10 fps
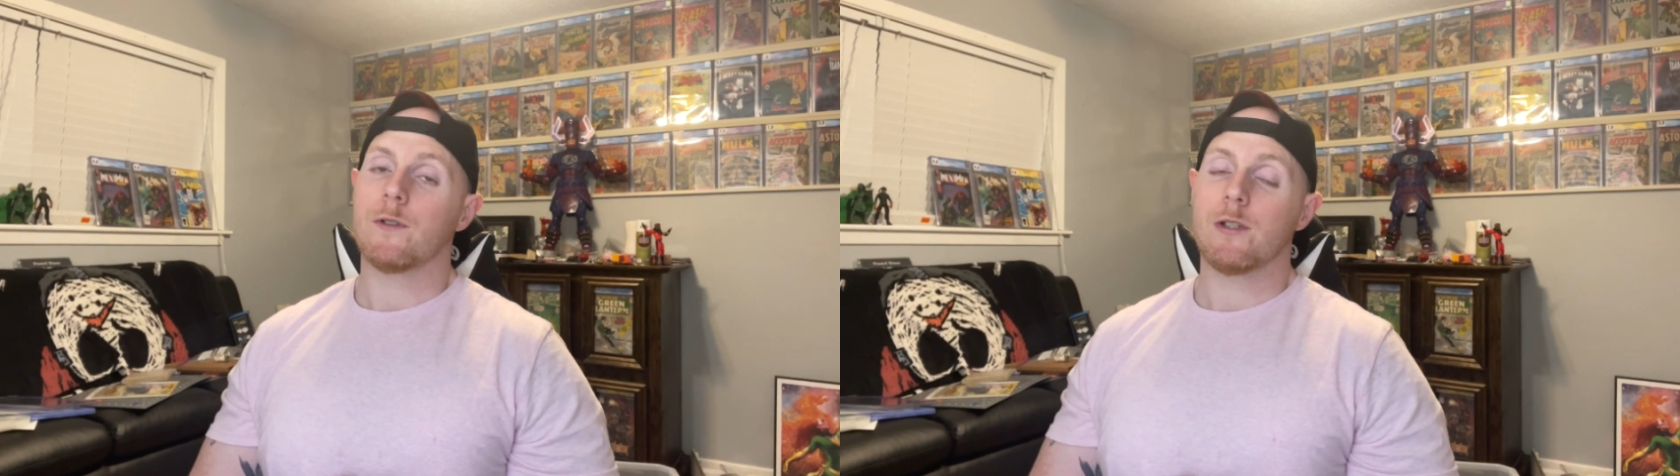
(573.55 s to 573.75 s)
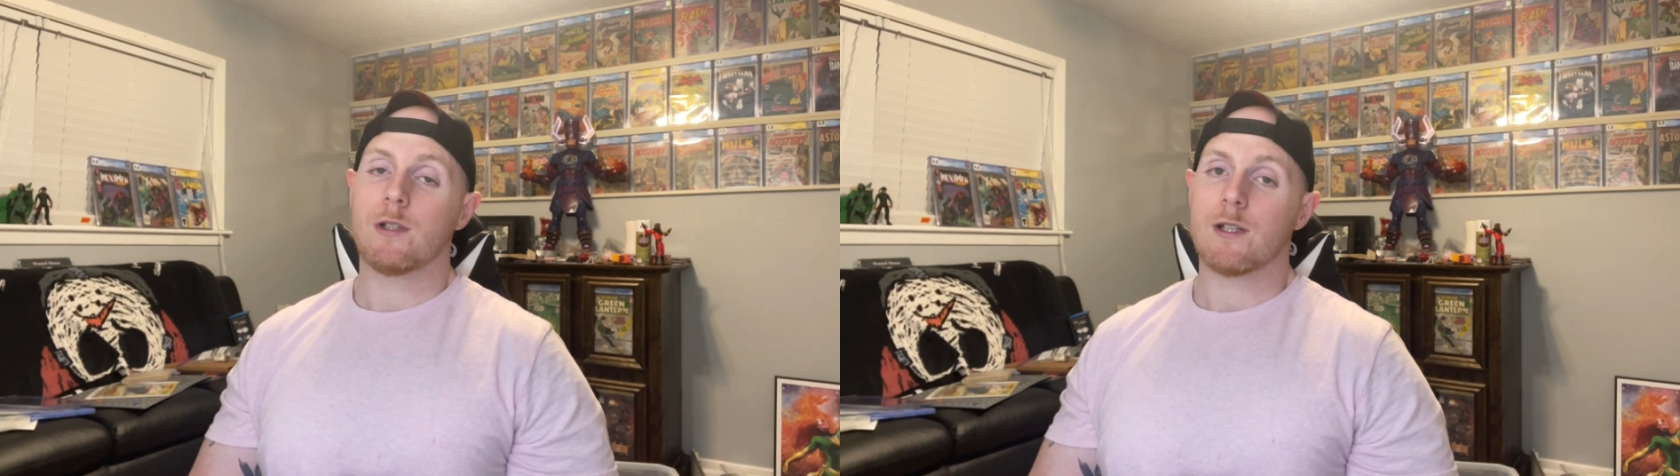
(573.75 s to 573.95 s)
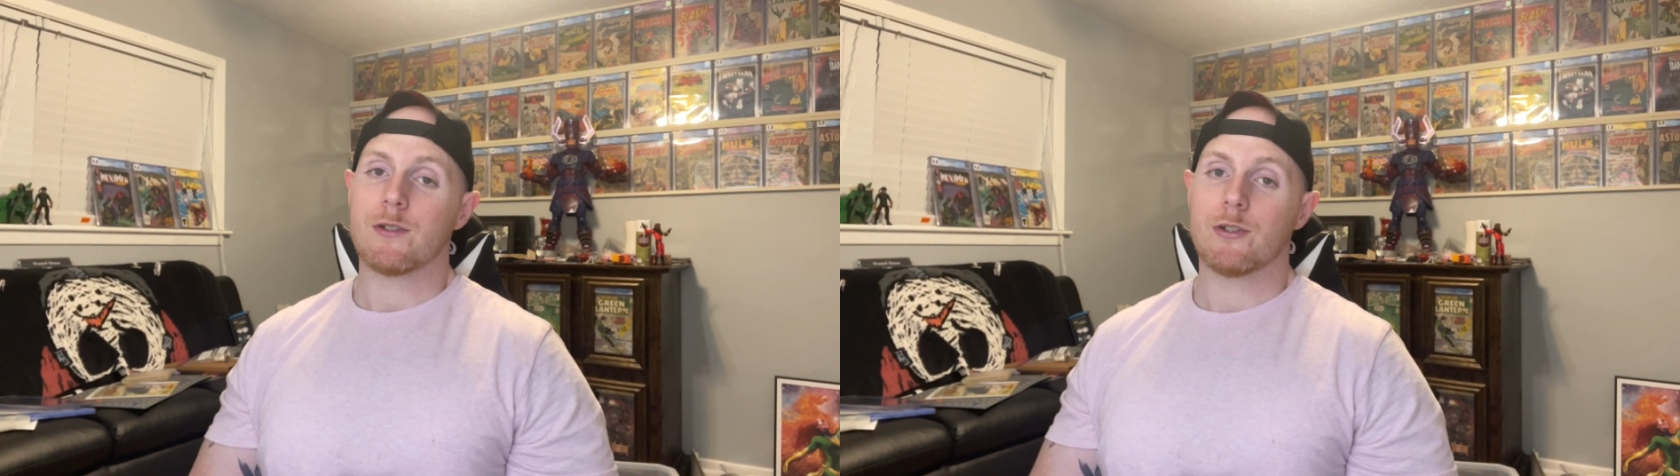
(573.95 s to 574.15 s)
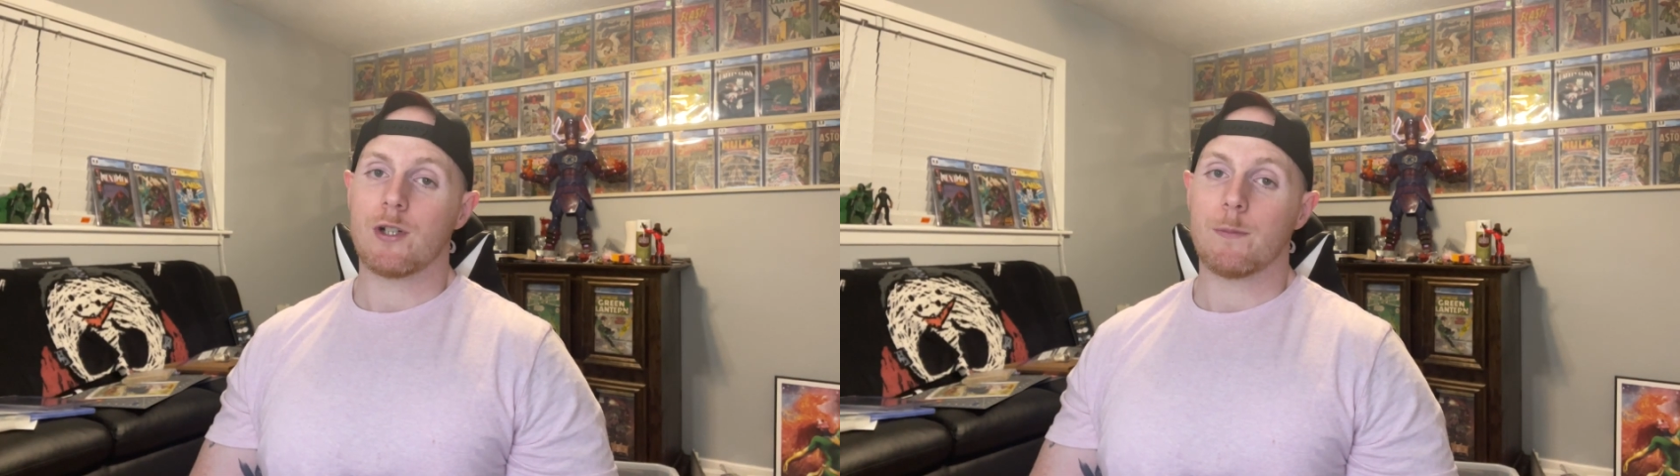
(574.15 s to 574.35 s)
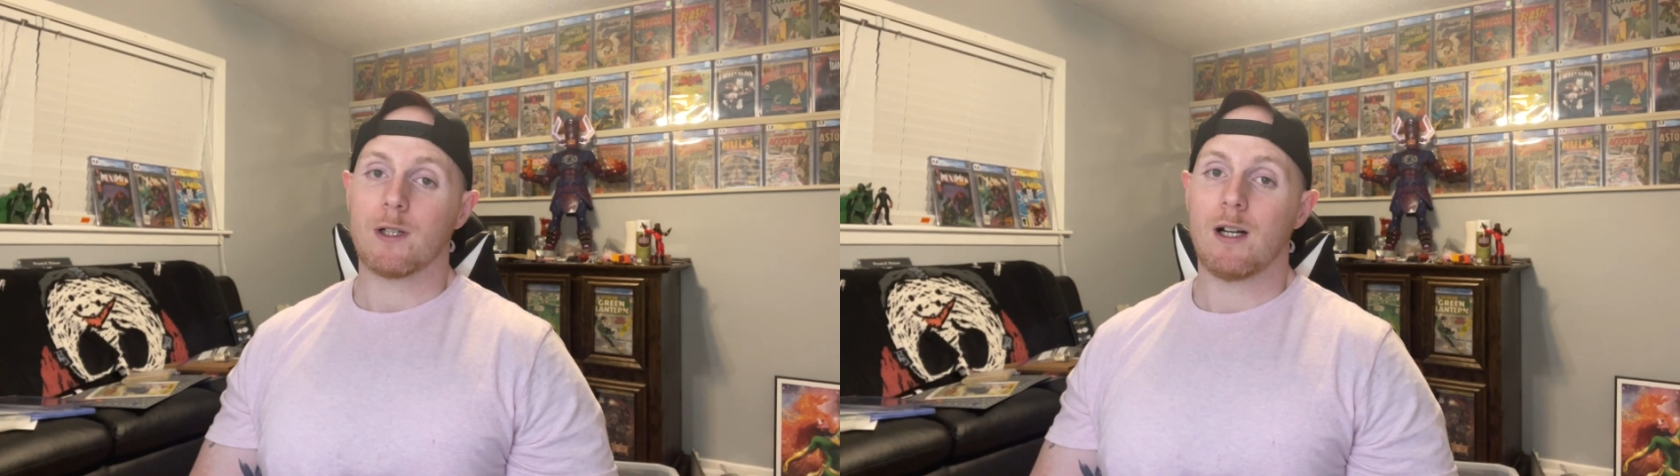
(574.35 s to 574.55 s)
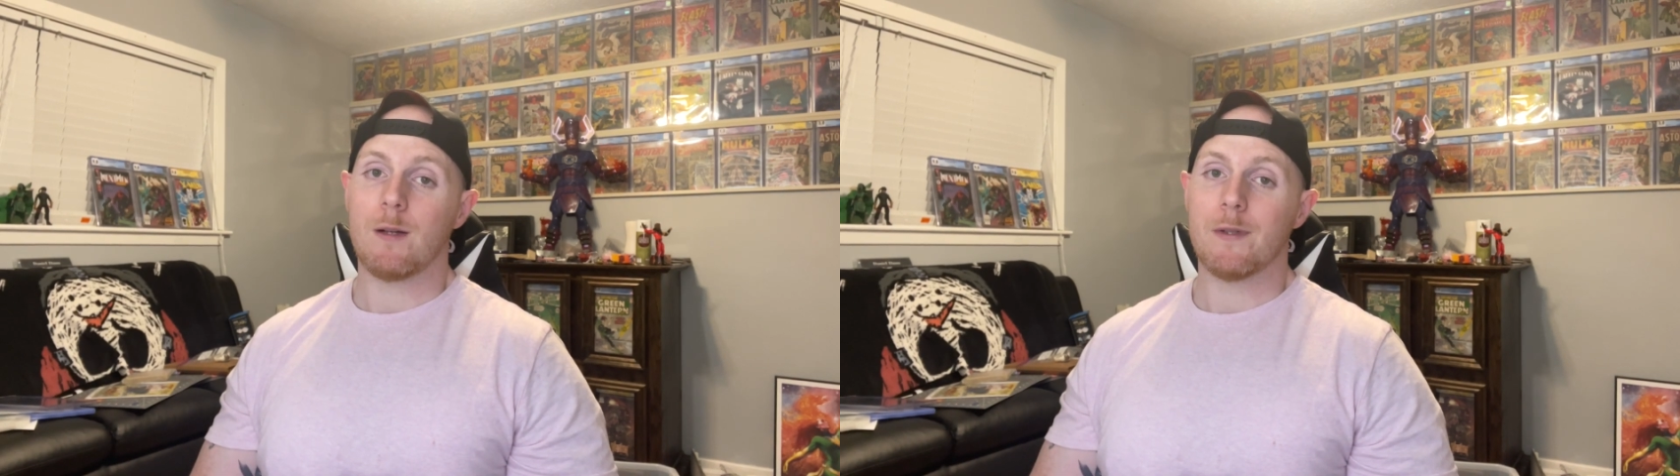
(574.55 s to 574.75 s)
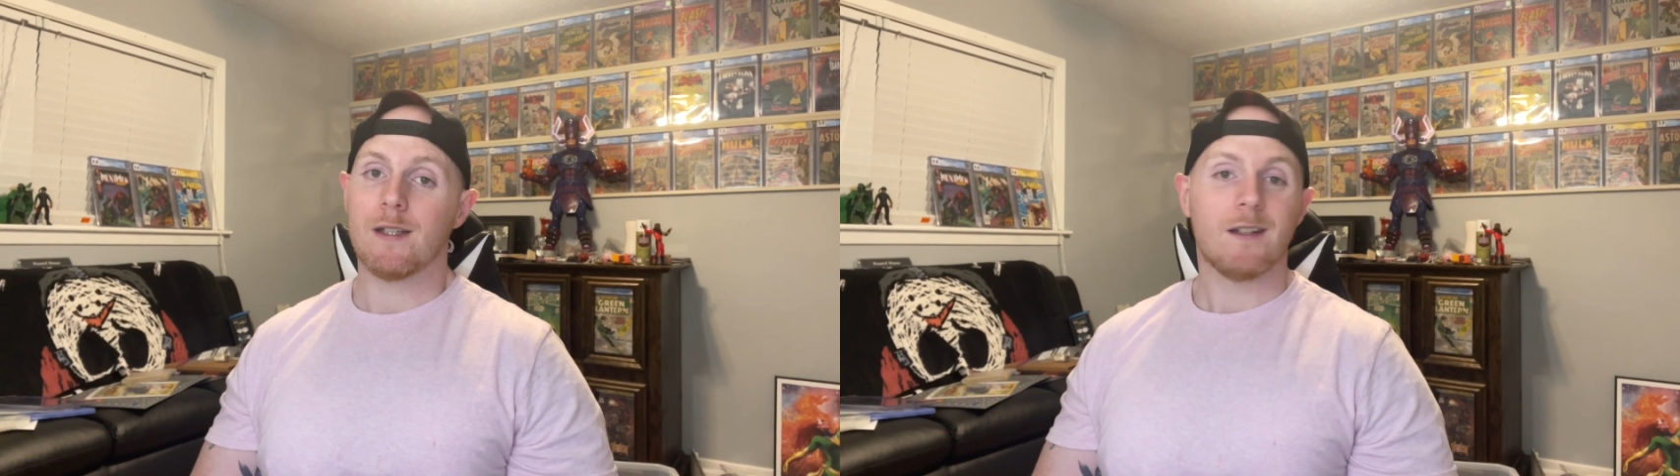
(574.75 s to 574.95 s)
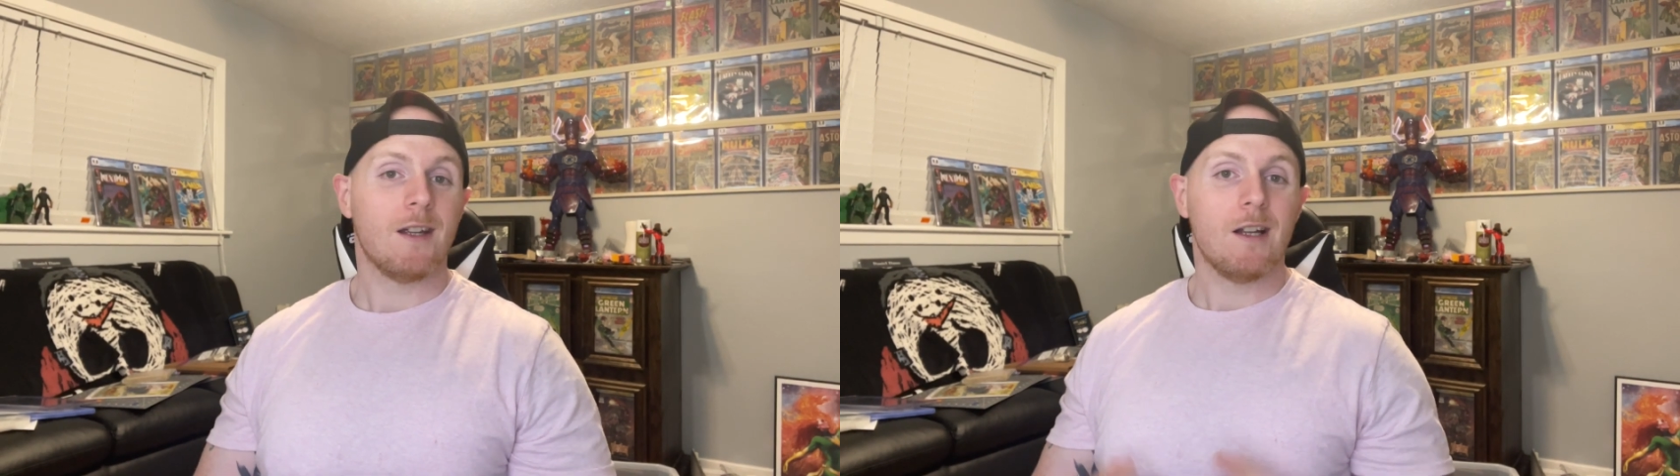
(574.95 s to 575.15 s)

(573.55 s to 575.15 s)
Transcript: you guys to drop a comment.